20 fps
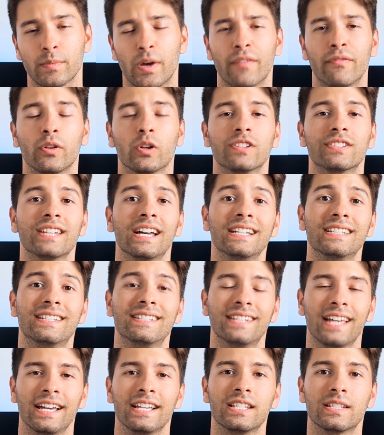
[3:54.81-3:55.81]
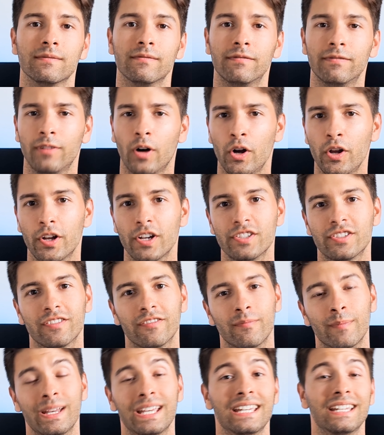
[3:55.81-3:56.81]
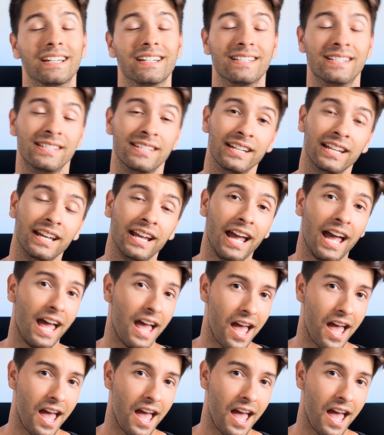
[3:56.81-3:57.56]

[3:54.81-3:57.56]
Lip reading: my fiance to take some photos of me sitting